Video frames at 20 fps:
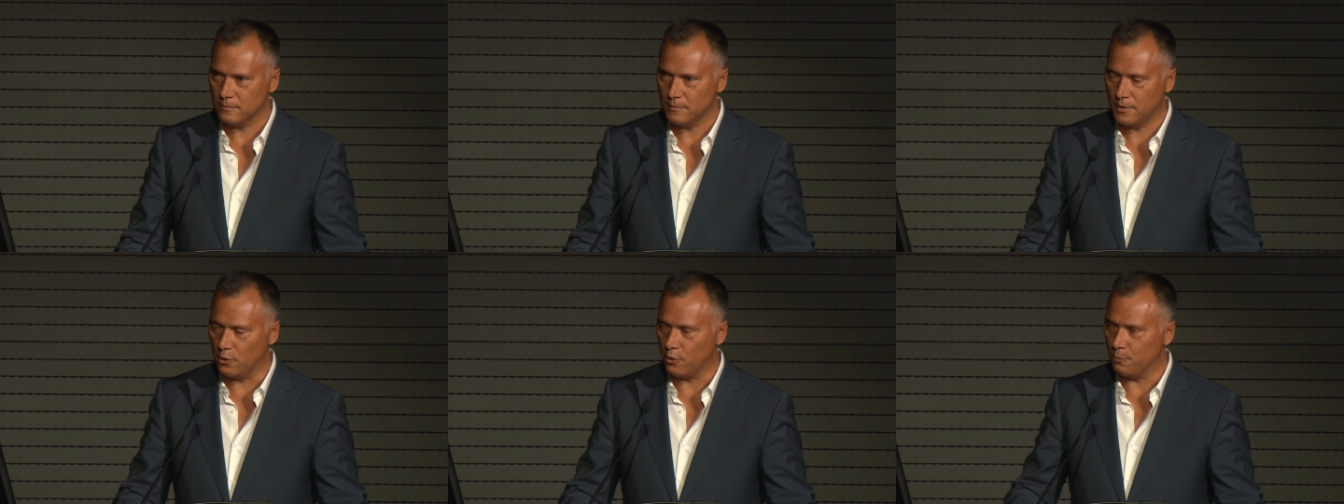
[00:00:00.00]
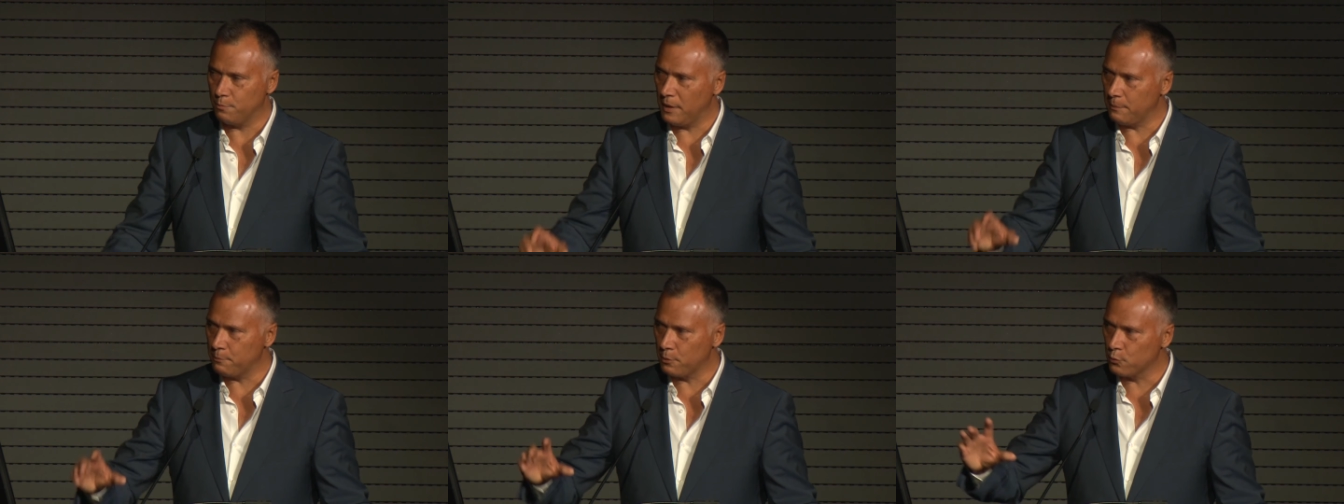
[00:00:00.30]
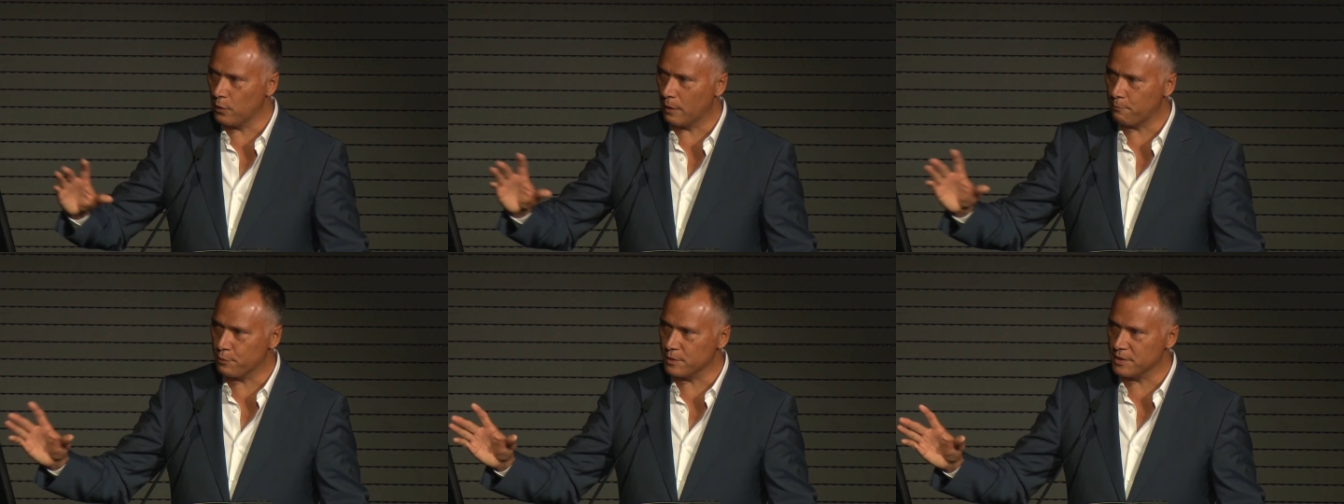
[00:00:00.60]
There are people
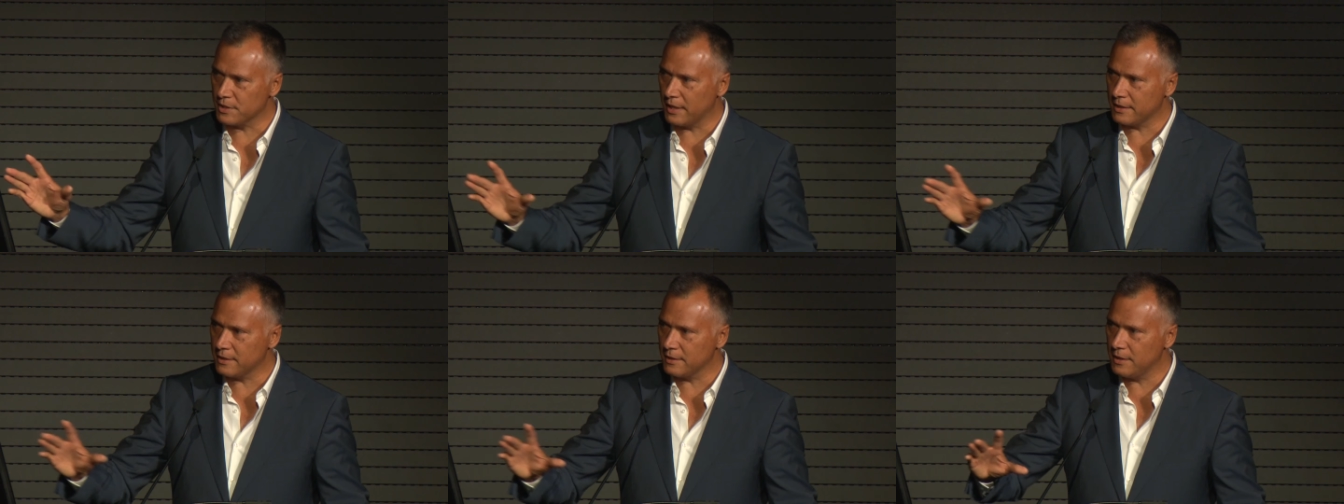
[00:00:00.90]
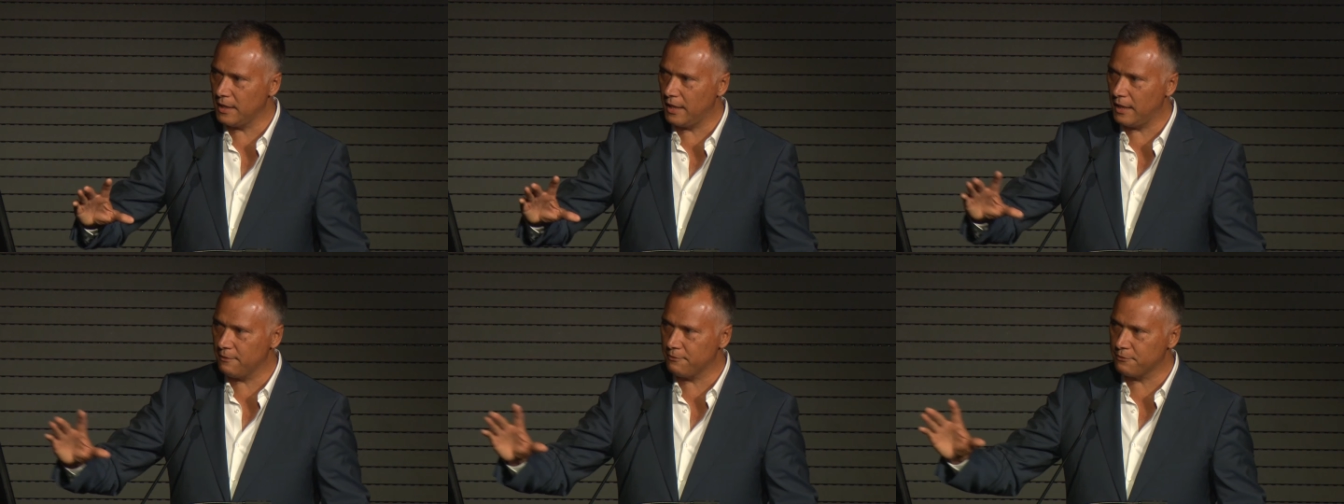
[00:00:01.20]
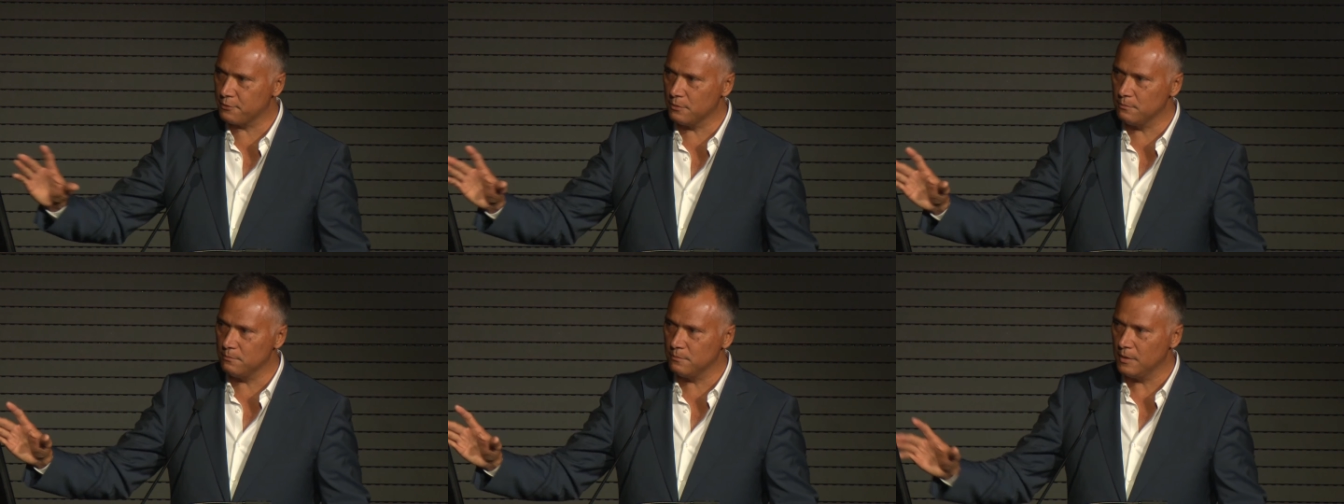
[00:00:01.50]
represented there
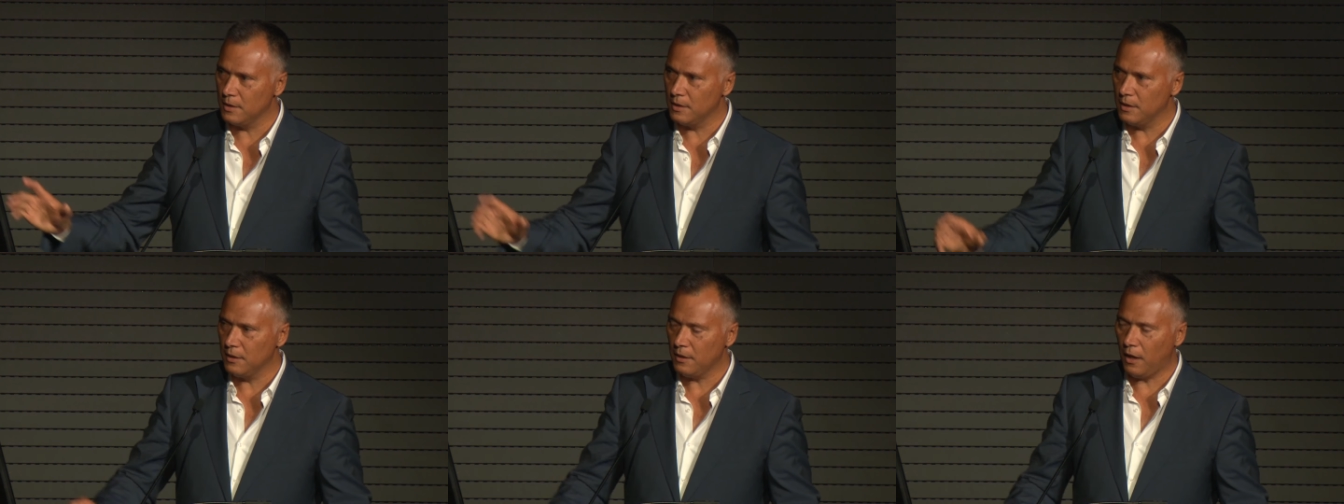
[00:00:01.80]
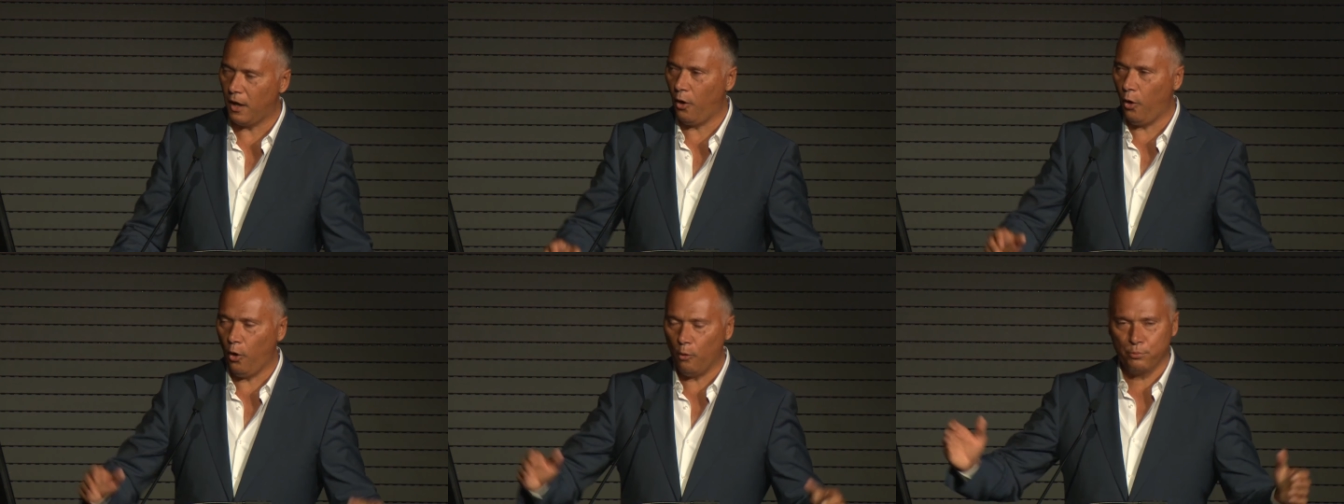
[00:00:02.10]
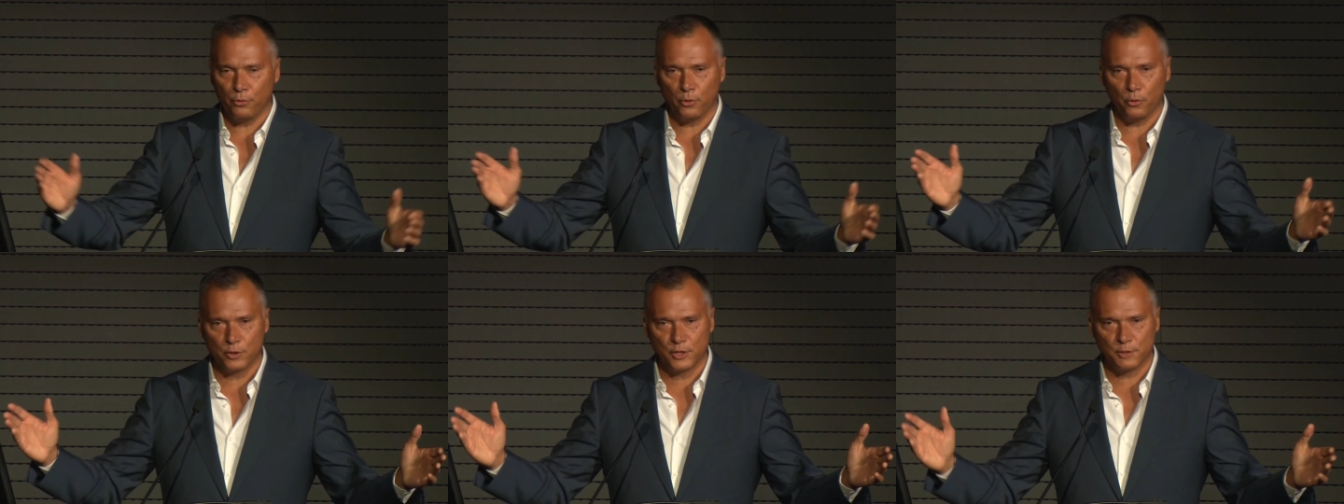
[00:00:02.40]
from a whole
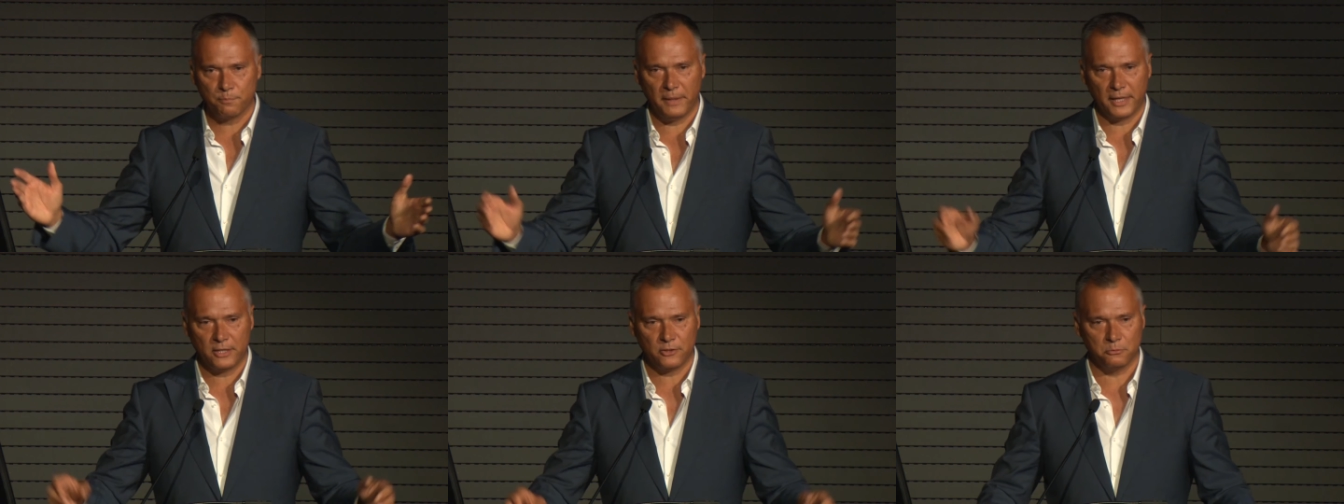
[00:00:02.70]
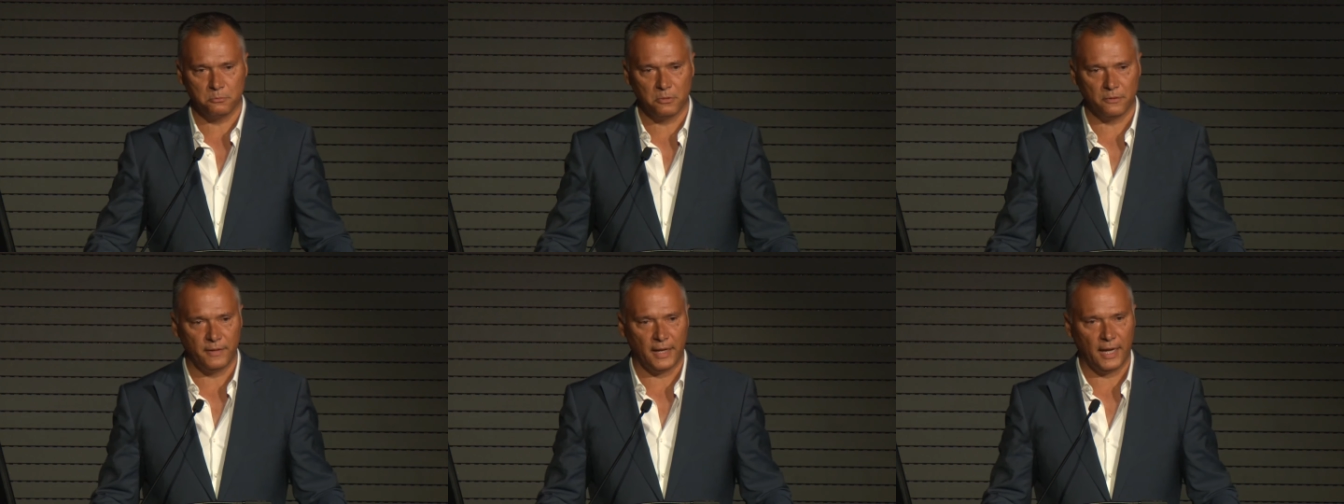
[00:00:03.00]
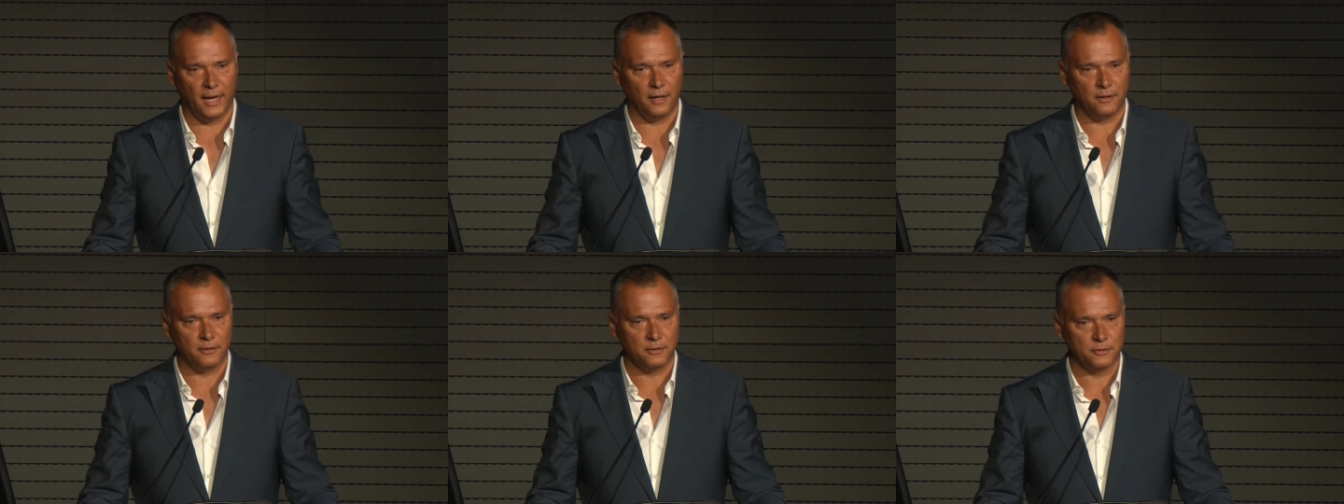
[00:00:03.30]
broad spectrum of
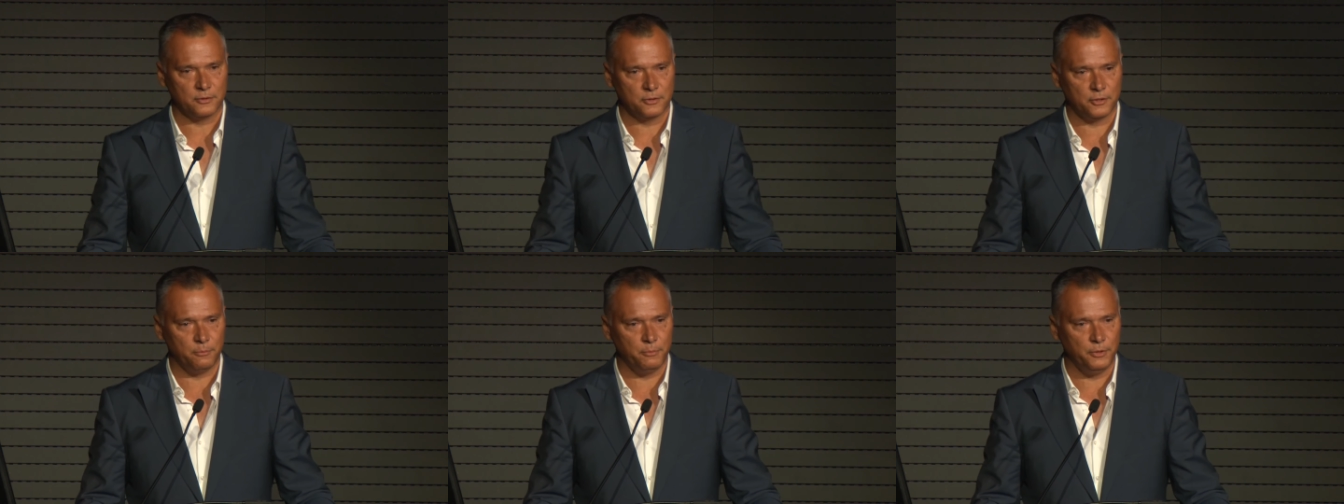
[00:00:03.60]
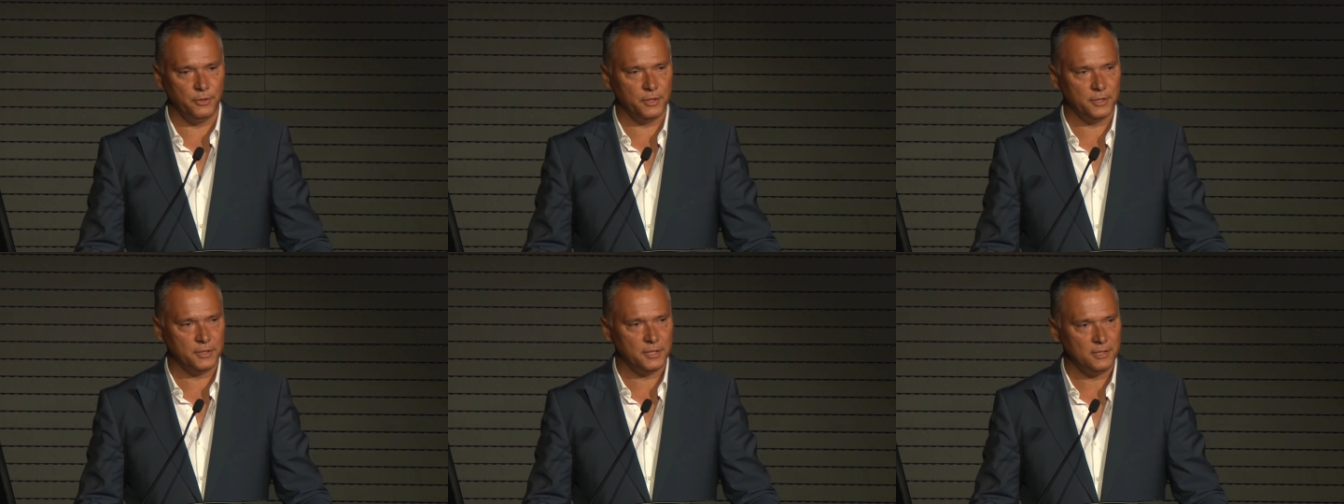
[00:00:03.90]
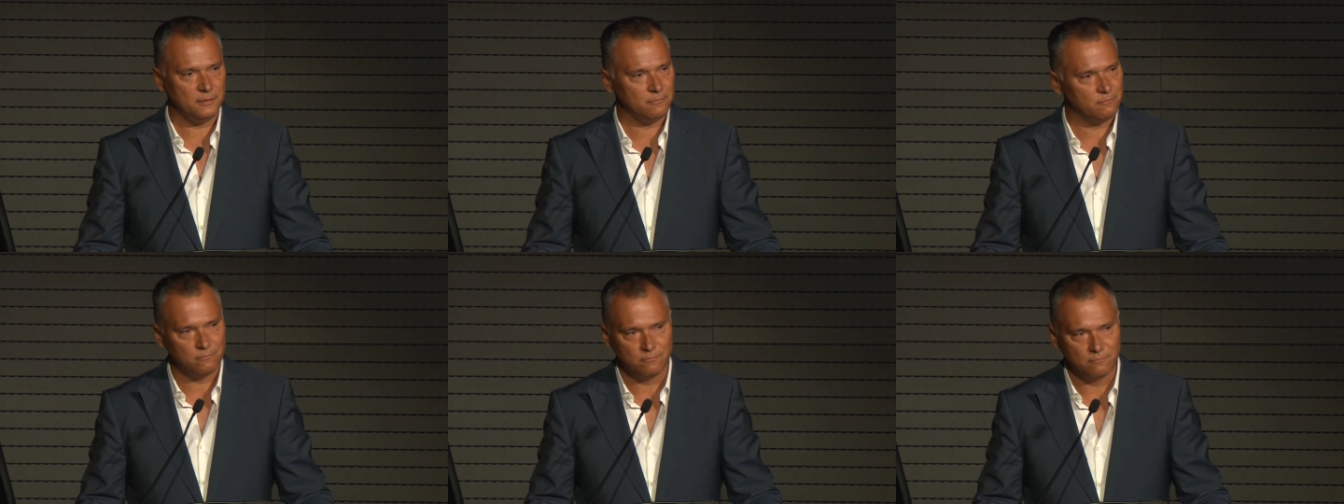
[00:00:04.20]
our
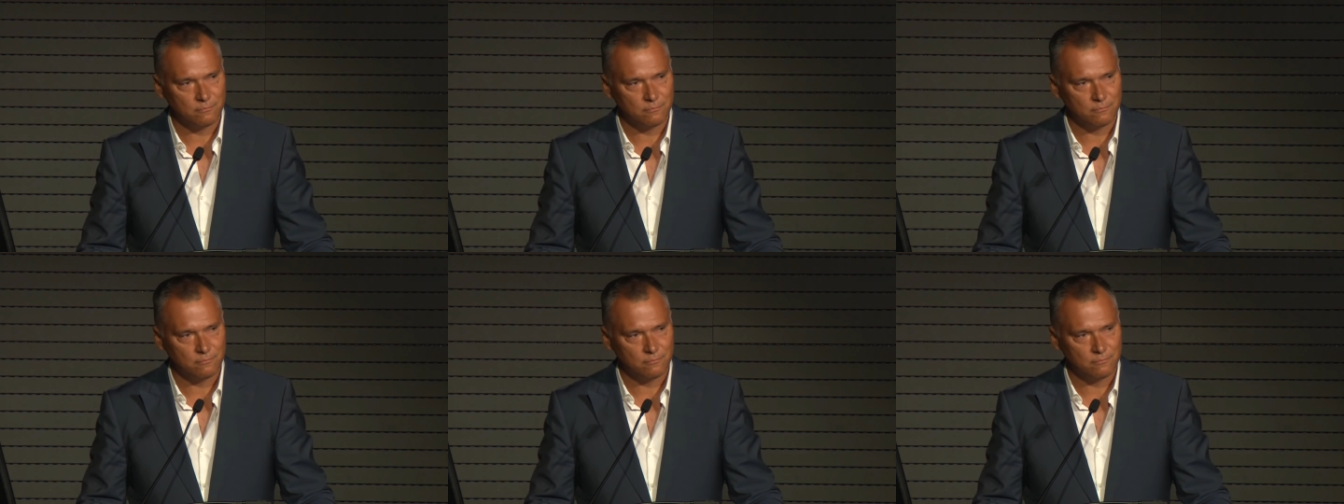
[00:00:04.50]
community.